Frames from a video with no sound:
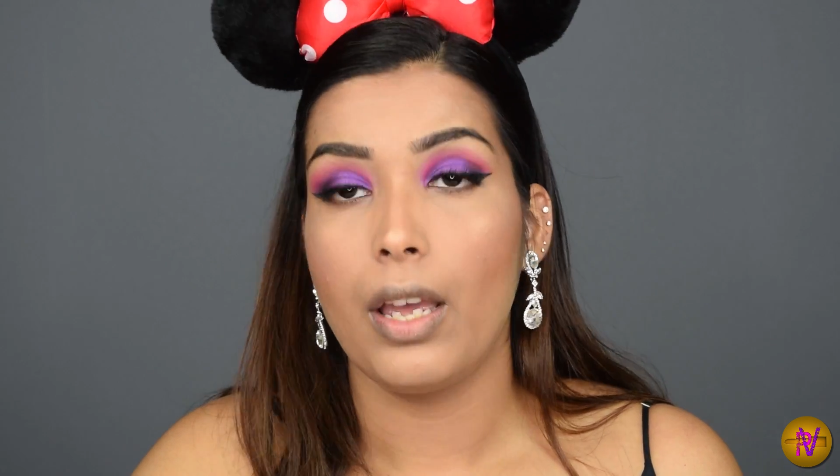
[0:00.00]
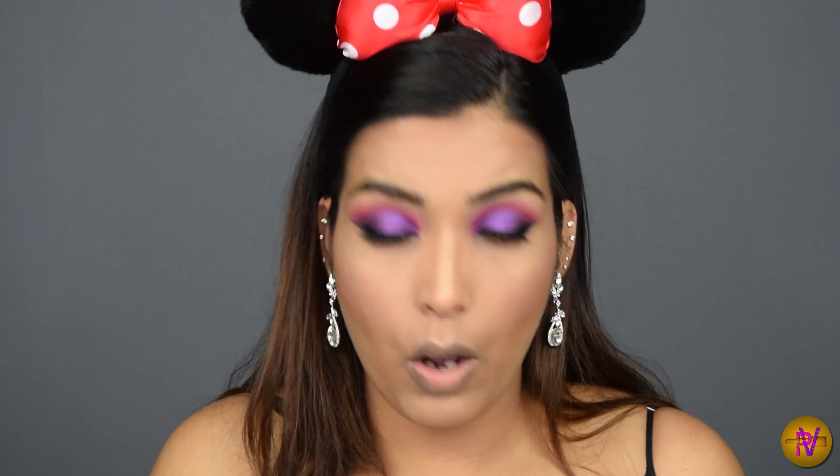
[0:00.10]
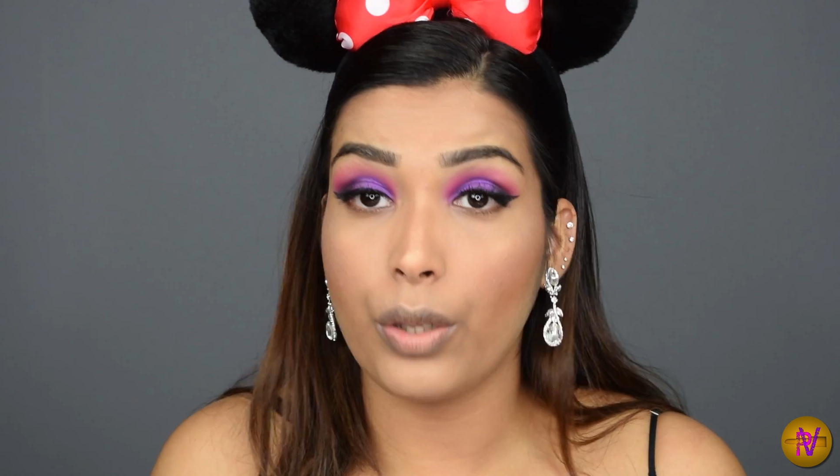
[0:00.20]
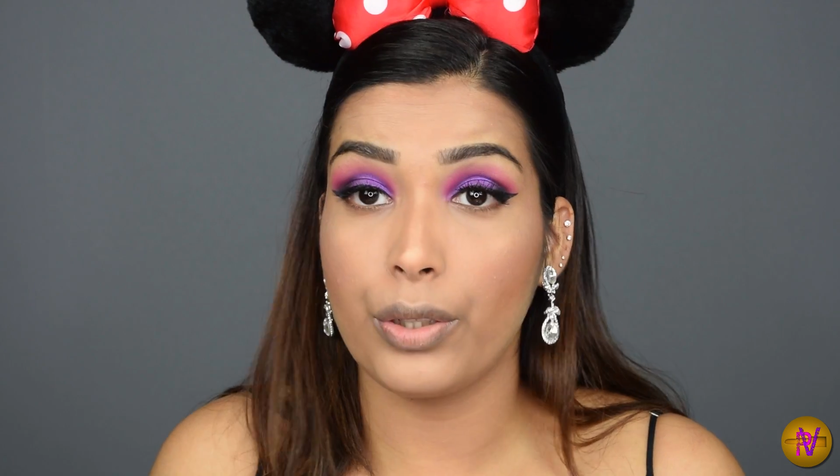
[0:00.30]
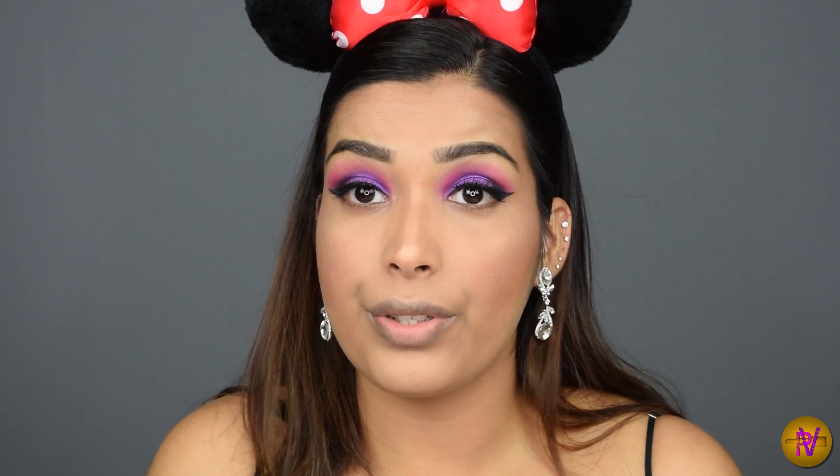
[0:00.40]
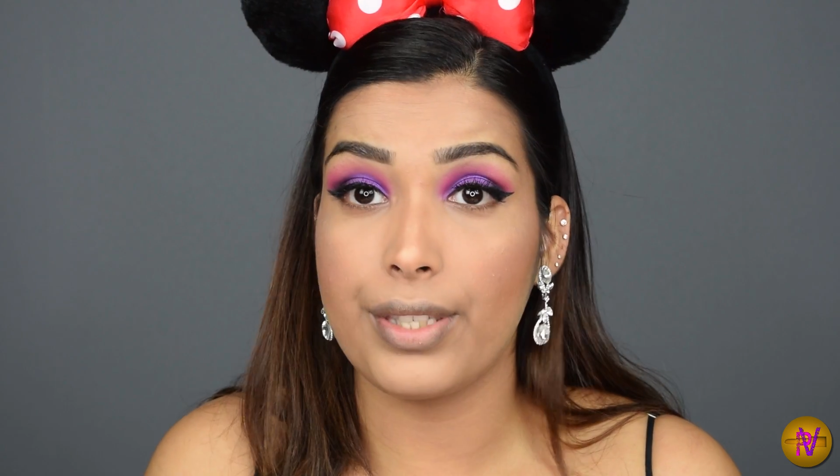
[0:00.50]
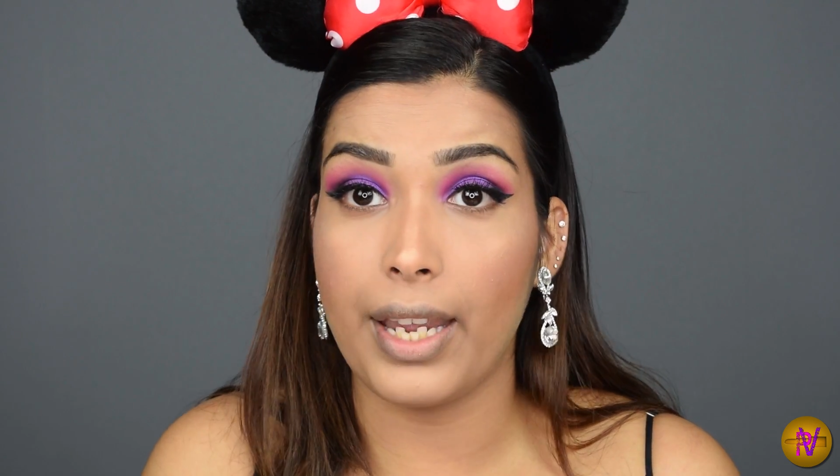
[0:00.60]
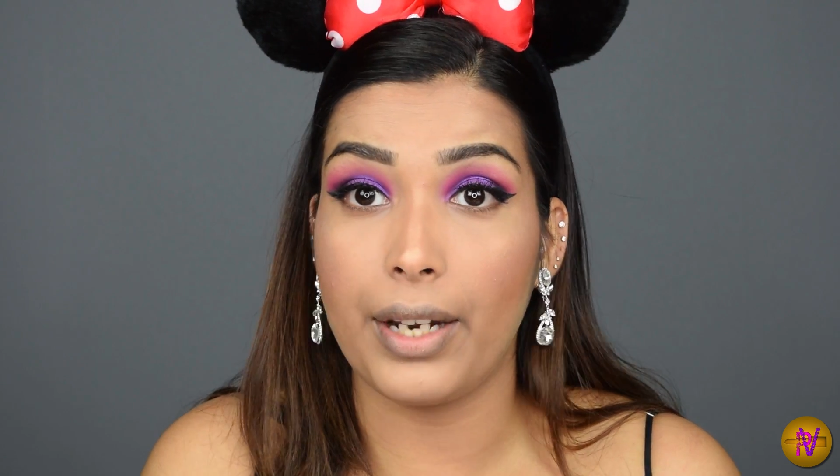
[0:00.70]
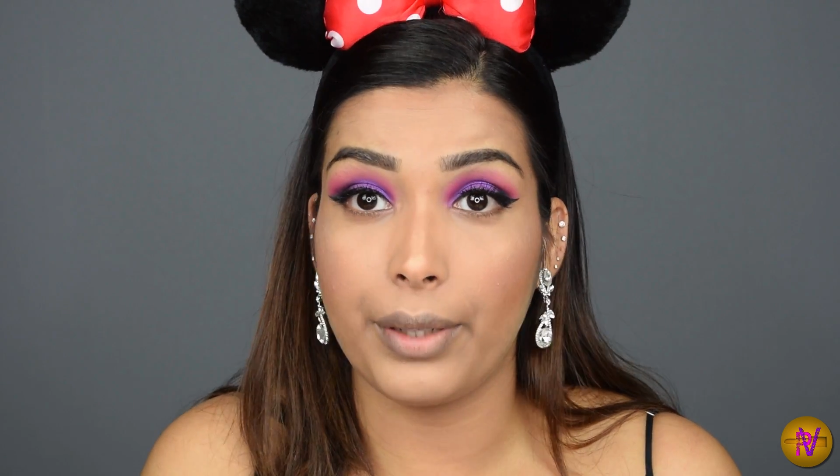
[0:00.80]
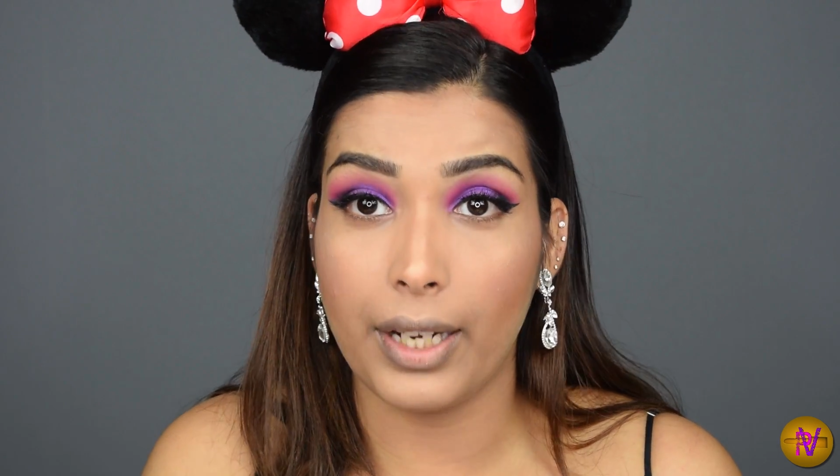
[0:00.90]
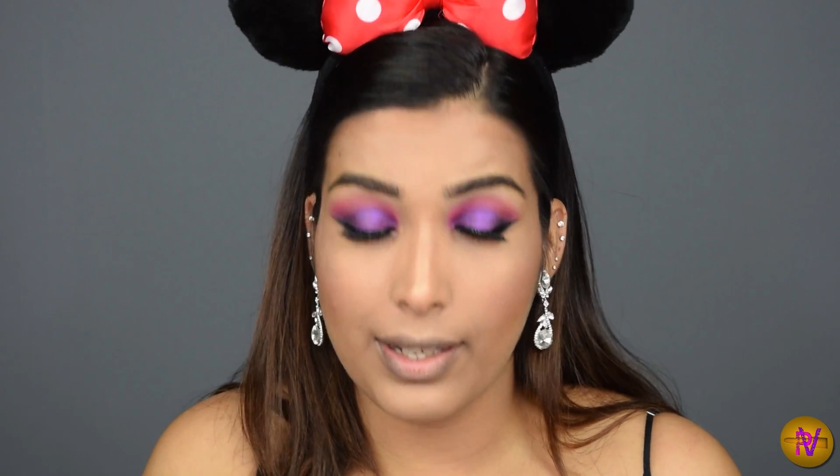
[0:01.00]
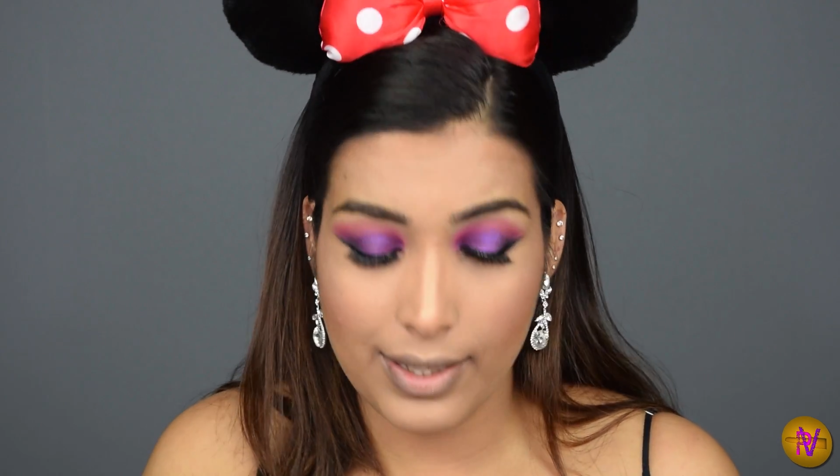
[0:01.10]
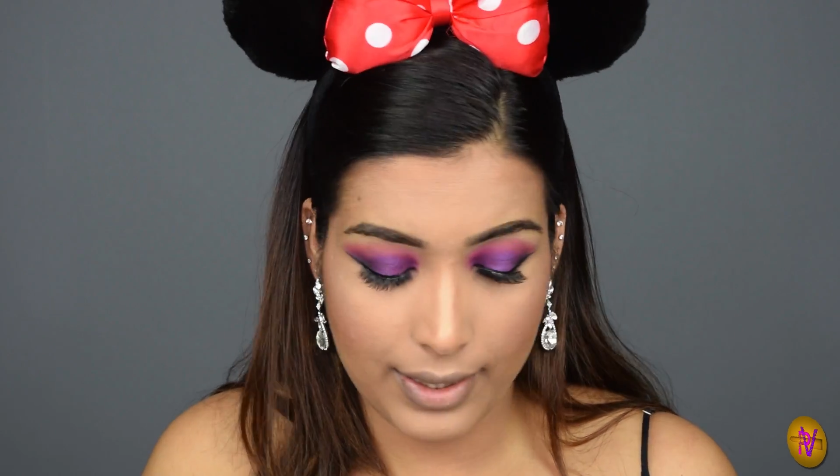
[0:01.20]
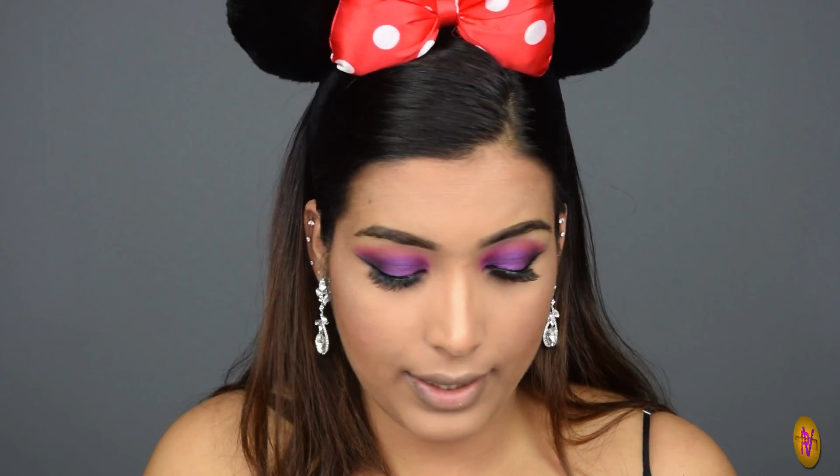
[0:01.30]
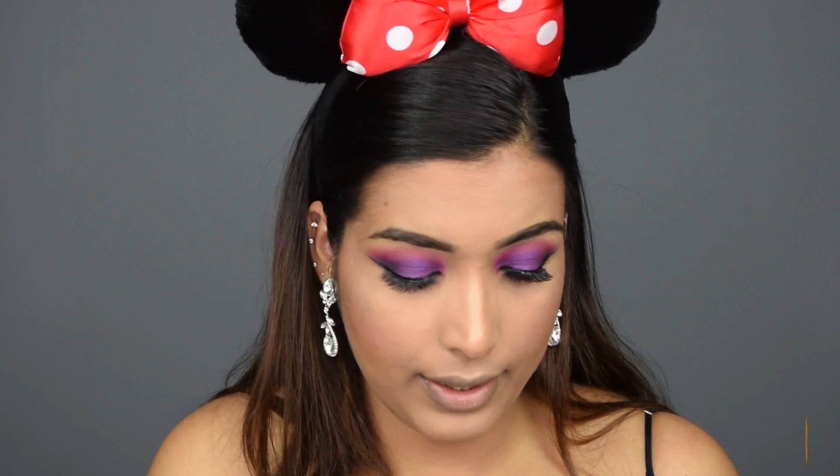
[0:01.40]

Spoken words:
on those areas.